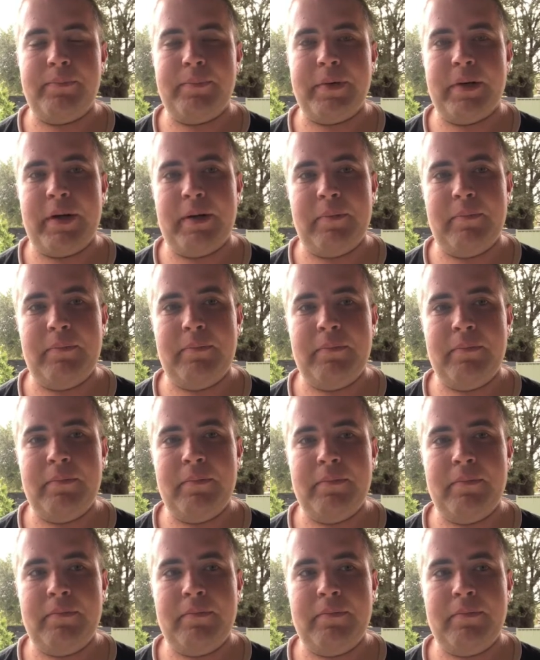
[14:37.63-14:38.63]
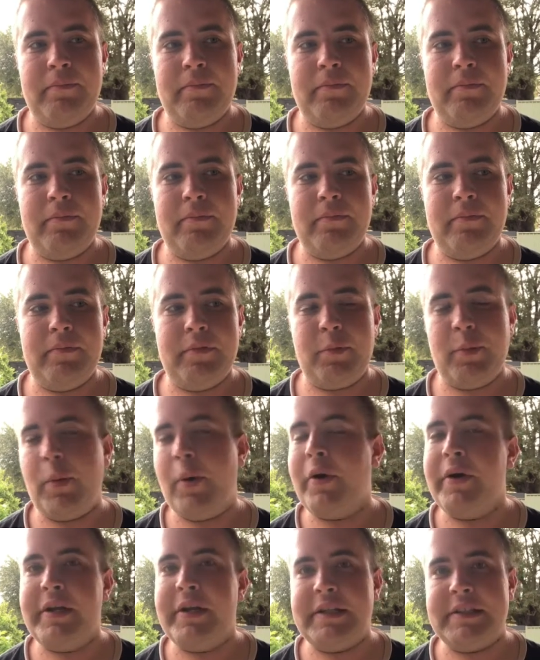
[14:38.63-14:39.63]
But the
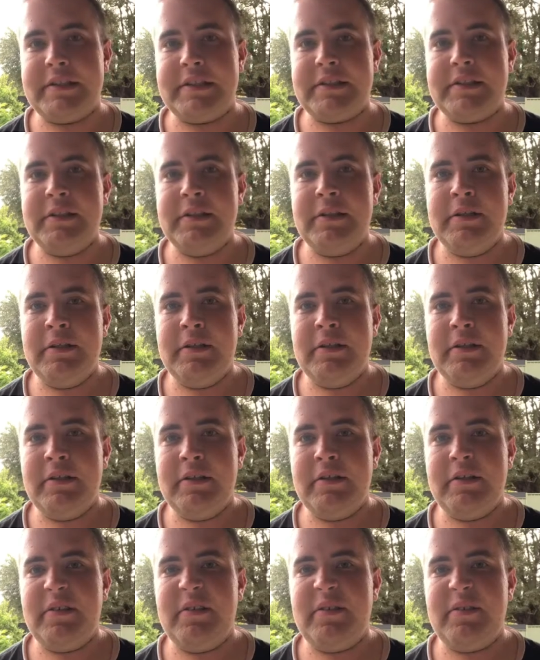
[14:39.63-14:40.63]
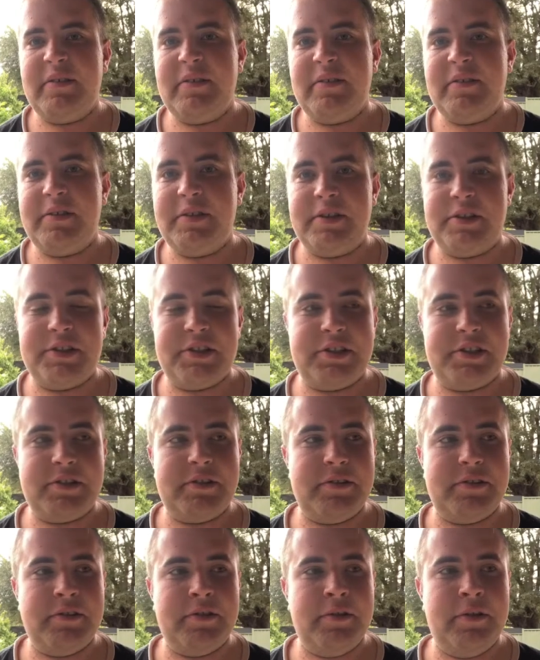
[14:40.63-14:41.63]
Warriors, they're
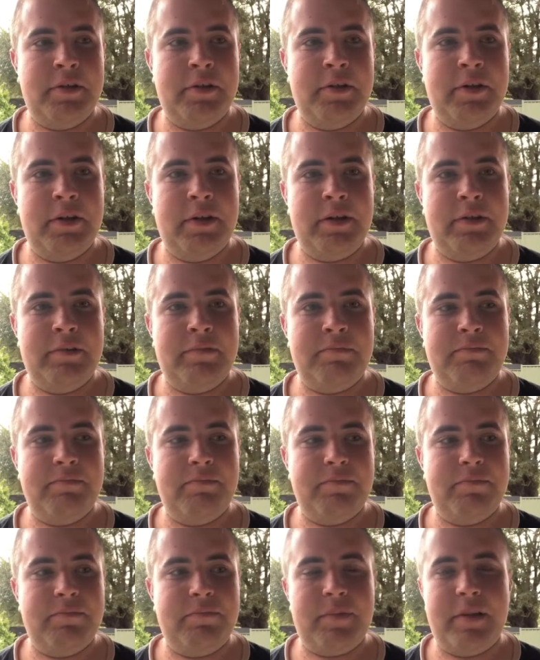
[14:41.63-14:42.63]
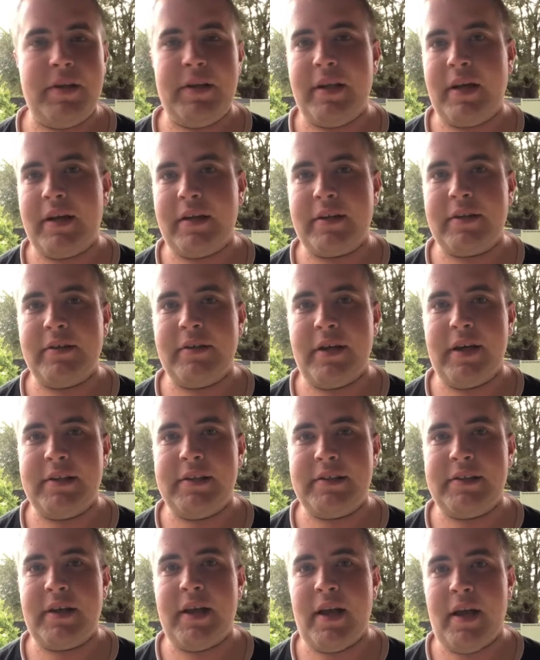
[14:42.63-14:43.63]
just an art
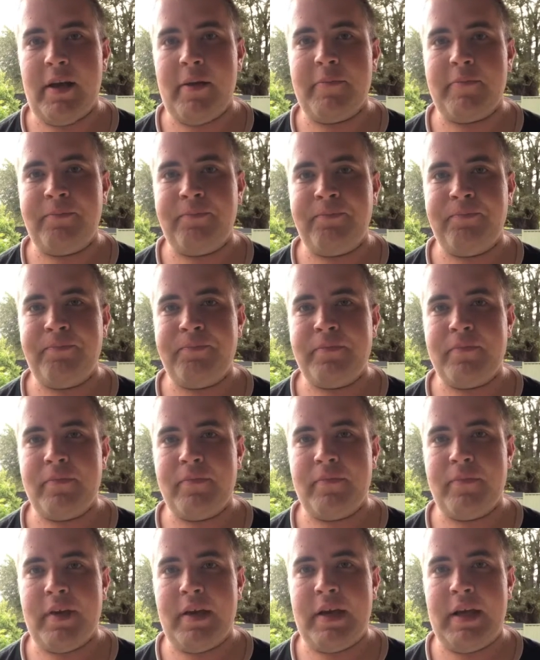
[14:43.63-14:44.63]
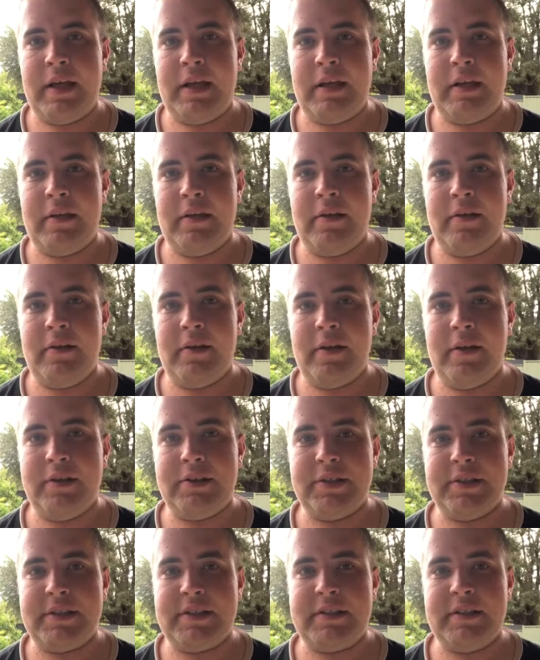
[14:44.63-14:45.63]
class team, and
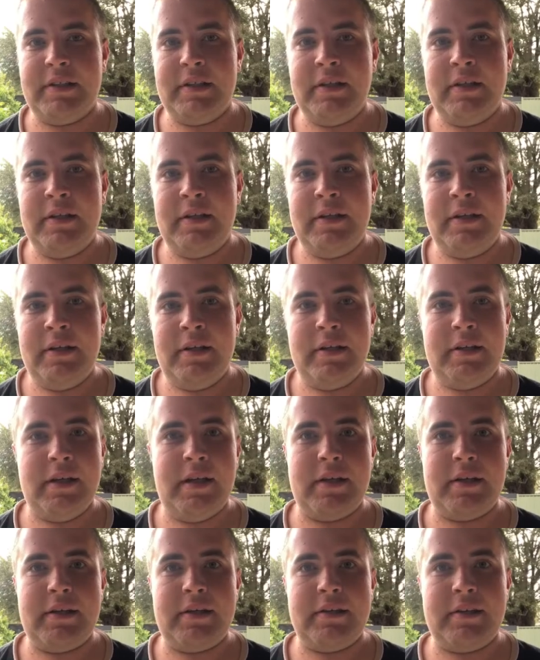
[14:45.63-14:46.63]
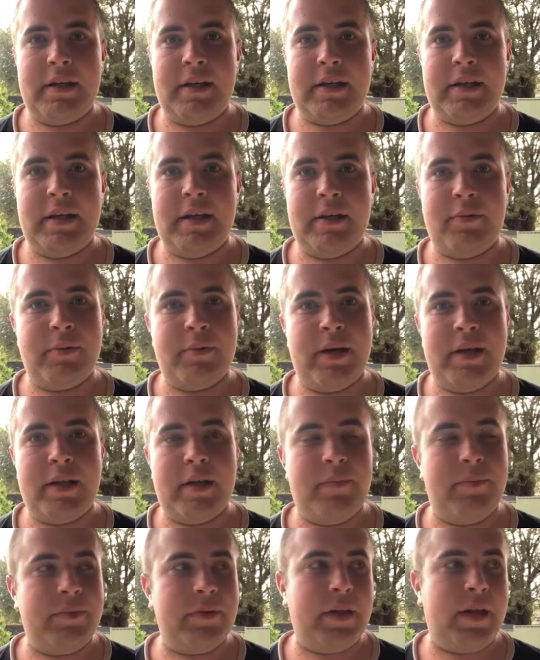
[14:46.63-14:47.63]
I just think like how the way
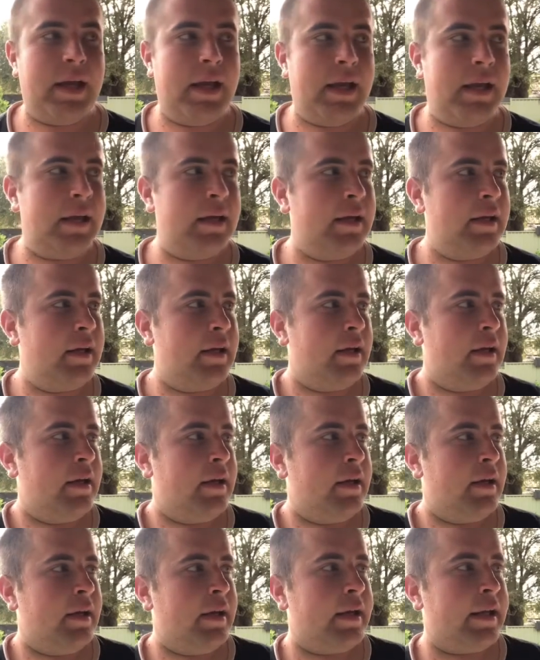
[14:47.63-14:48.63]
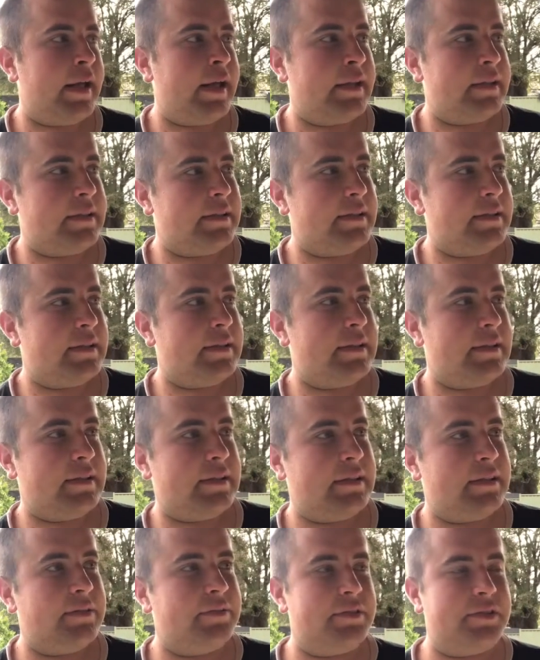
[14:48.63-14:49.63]
they play against
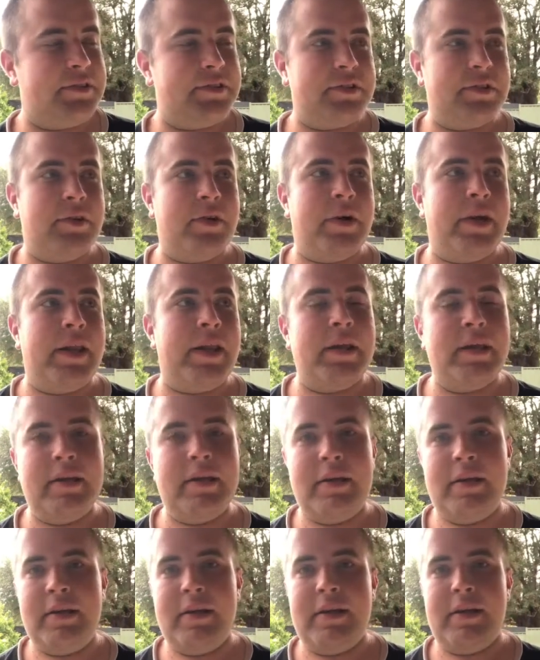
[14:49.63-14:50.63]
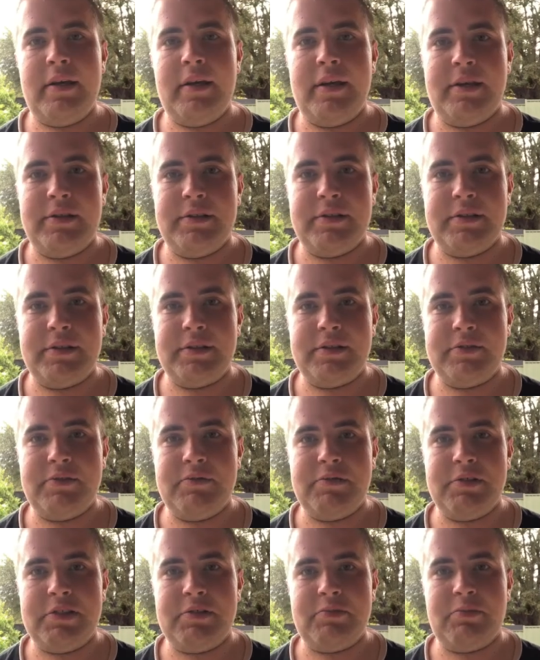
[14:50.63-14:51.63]
this good side is
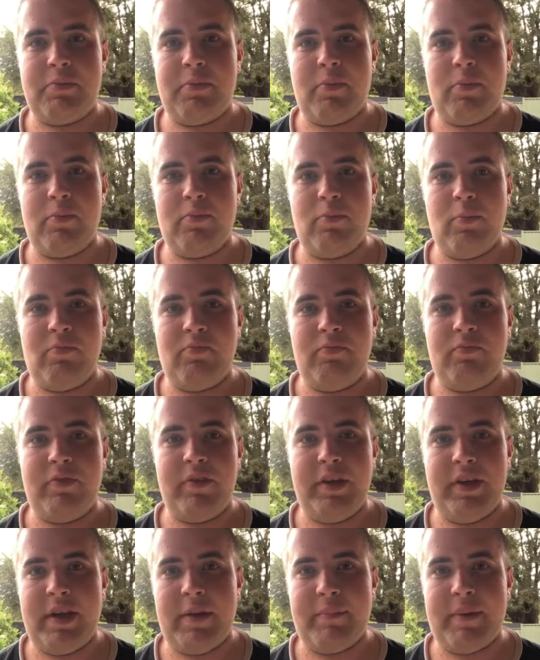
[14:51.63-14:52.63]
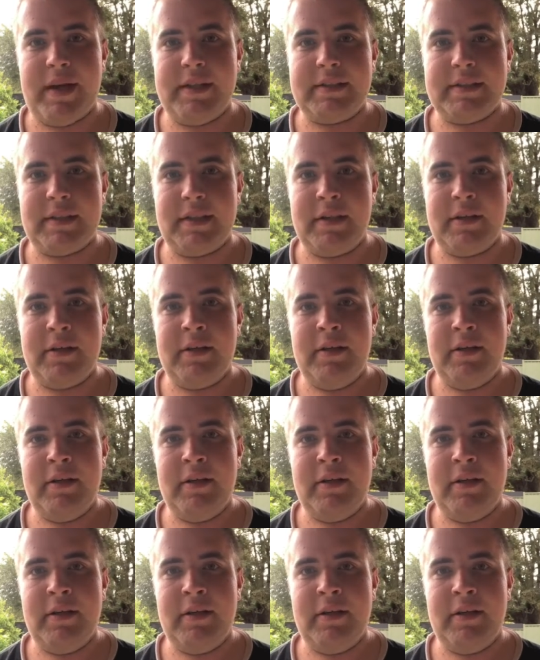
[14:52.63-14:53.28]
just really amazing.